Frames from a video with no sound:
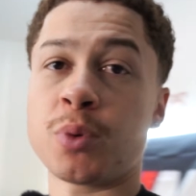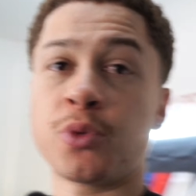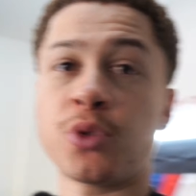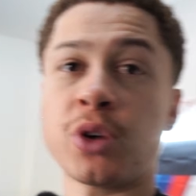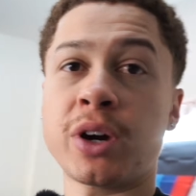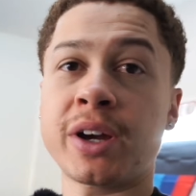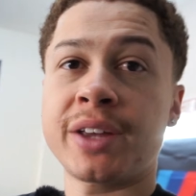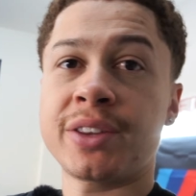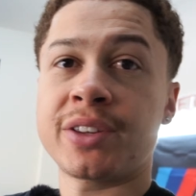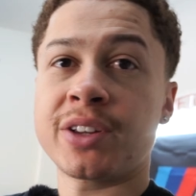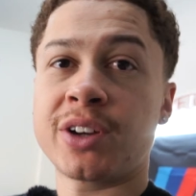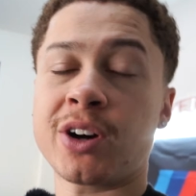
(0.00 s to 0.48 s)
before
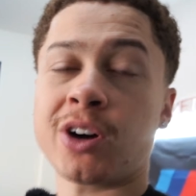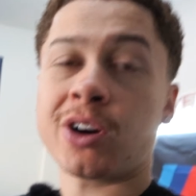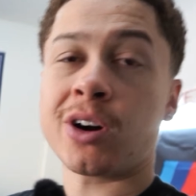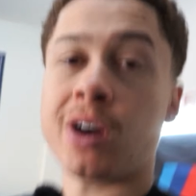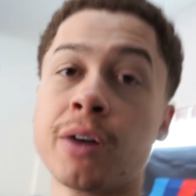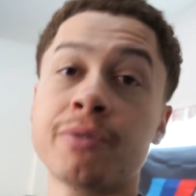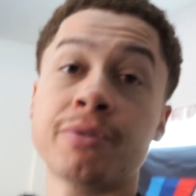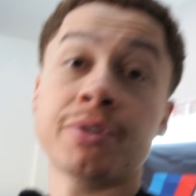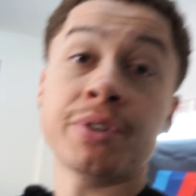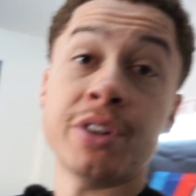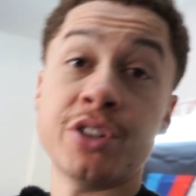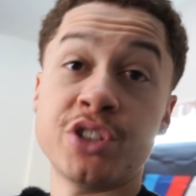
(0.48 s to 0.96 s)
I get the car
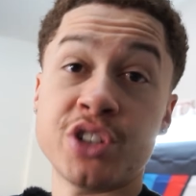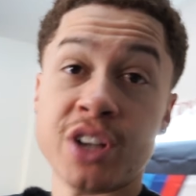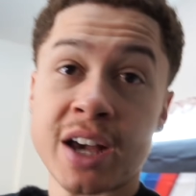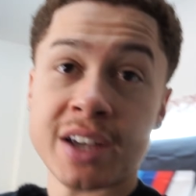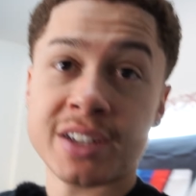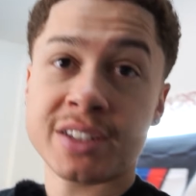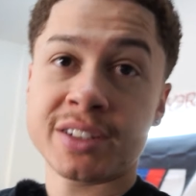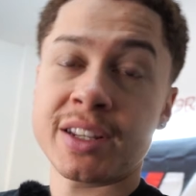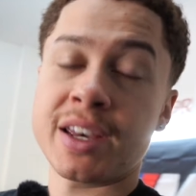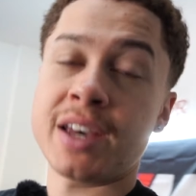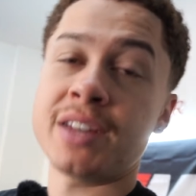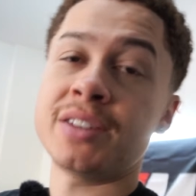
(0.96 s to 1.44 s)
off of the jack
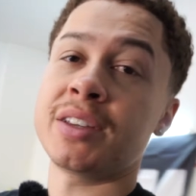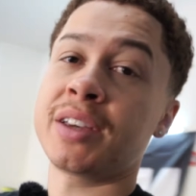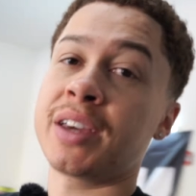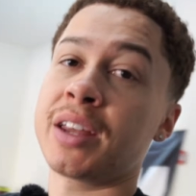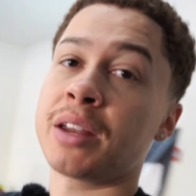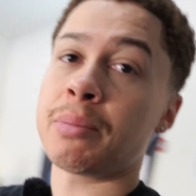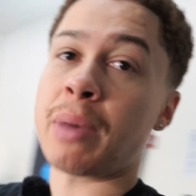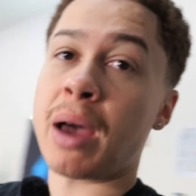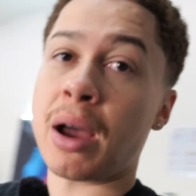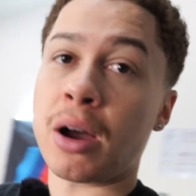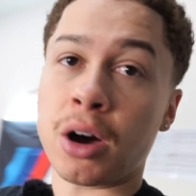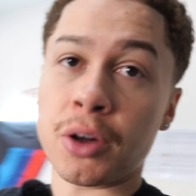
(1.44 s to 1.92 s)
stands and get
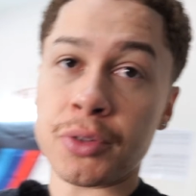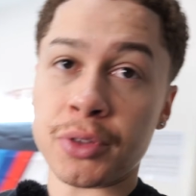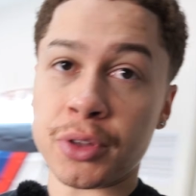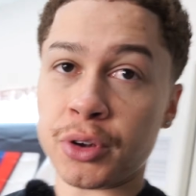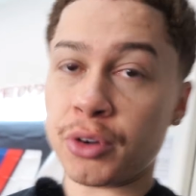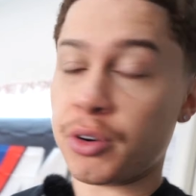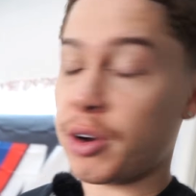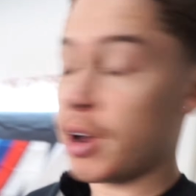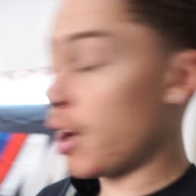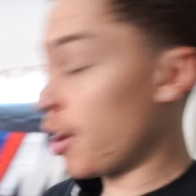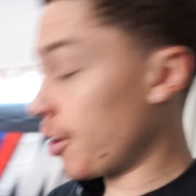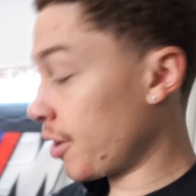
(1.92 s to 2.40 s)
it back on the
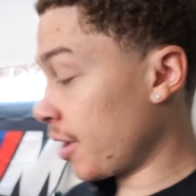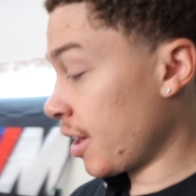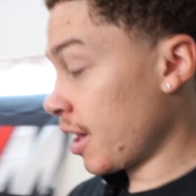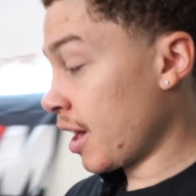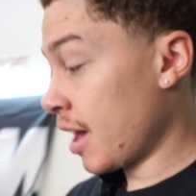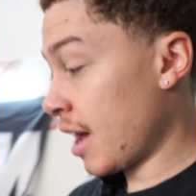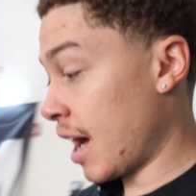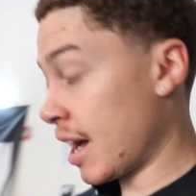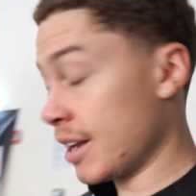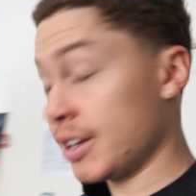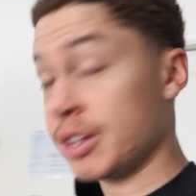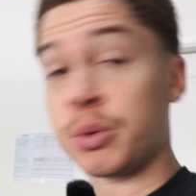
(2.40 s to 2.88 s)
ground,
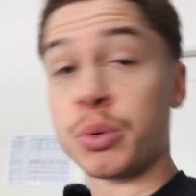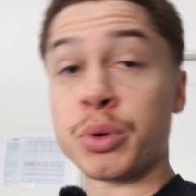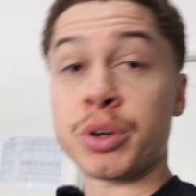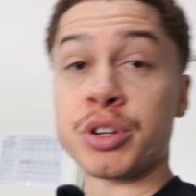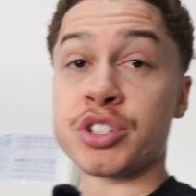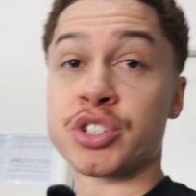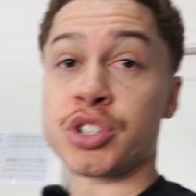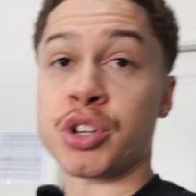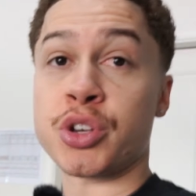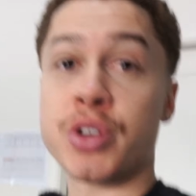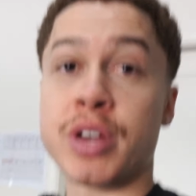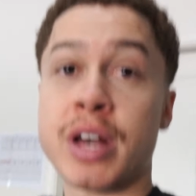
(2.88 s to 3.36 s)
I did want to
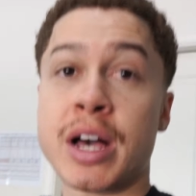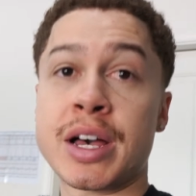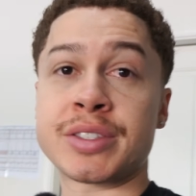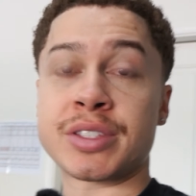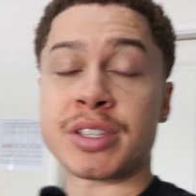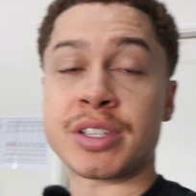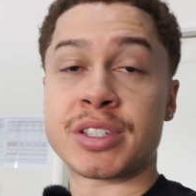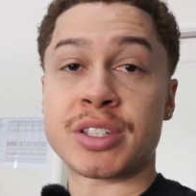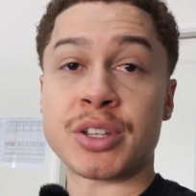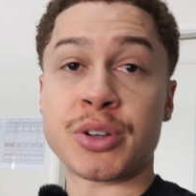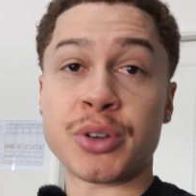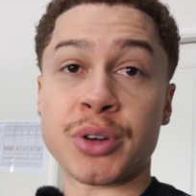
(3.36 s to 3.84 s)
show you guys
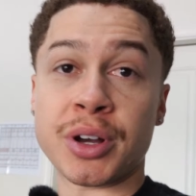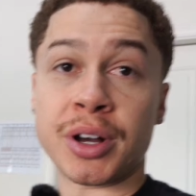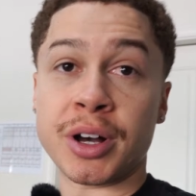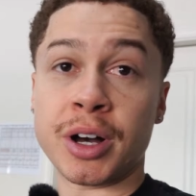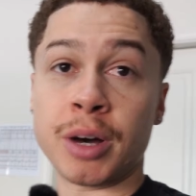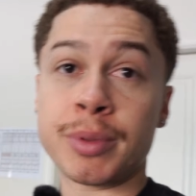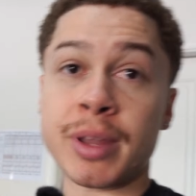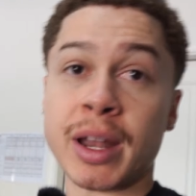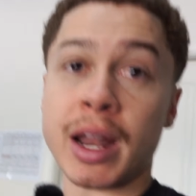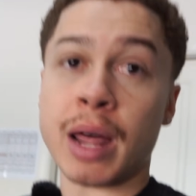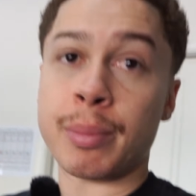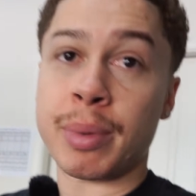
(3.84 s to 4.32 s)
the center
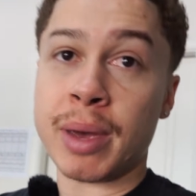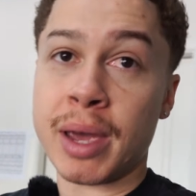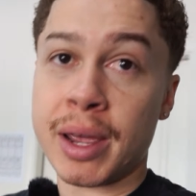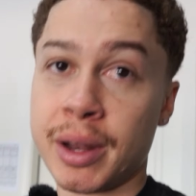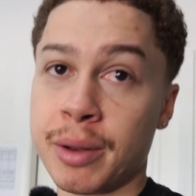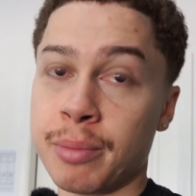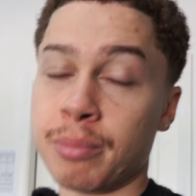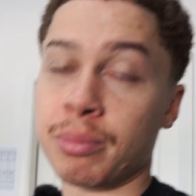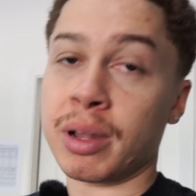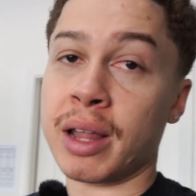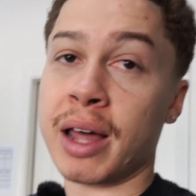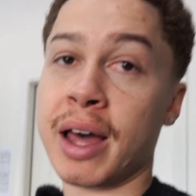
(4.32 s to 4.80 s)
hub that I
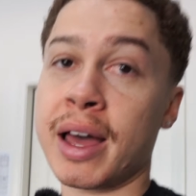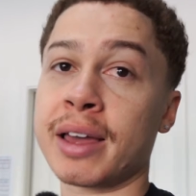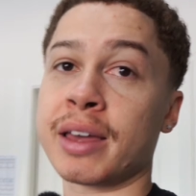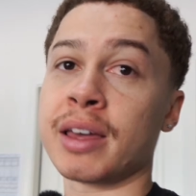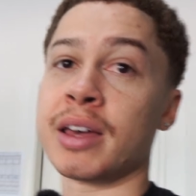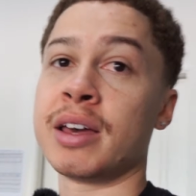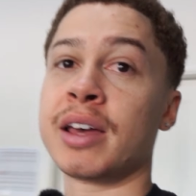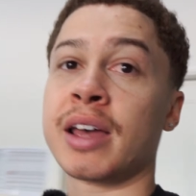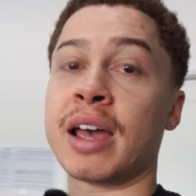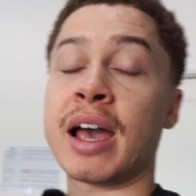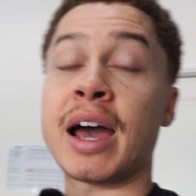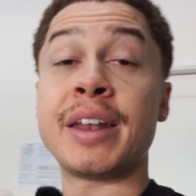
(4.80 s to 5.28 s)
painted black.
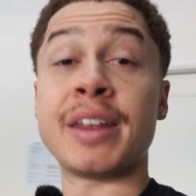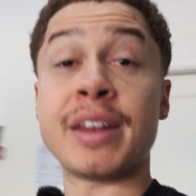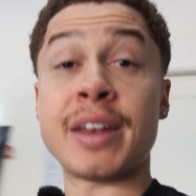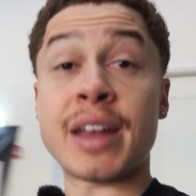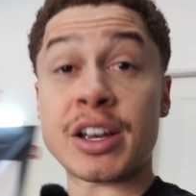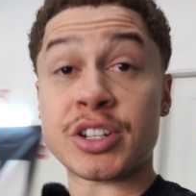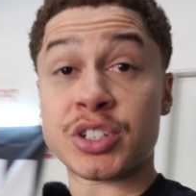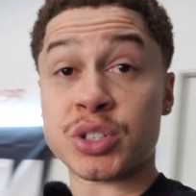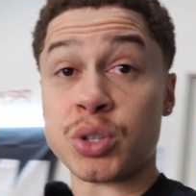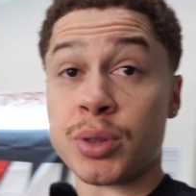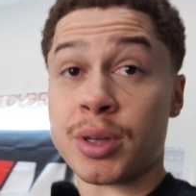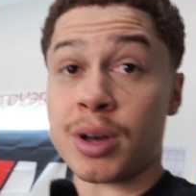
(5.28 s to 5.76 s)
I did
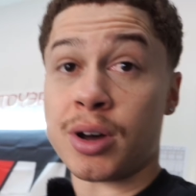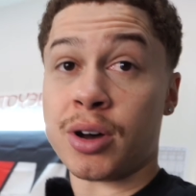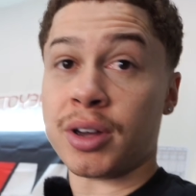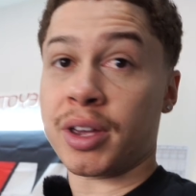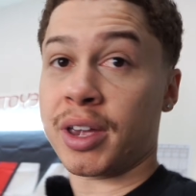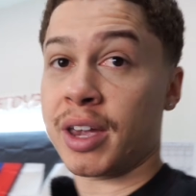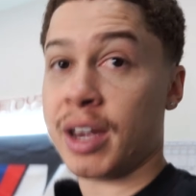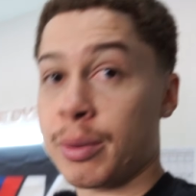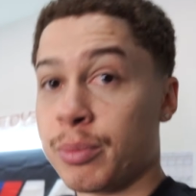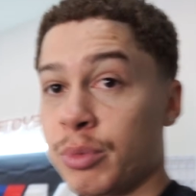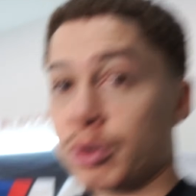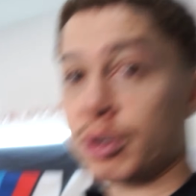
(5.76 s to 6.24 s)
not show that on
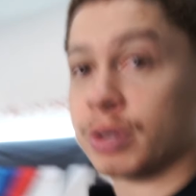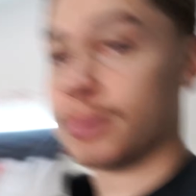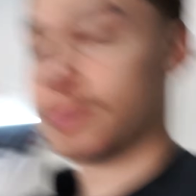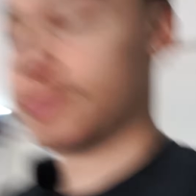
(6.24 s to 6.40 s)
camera. I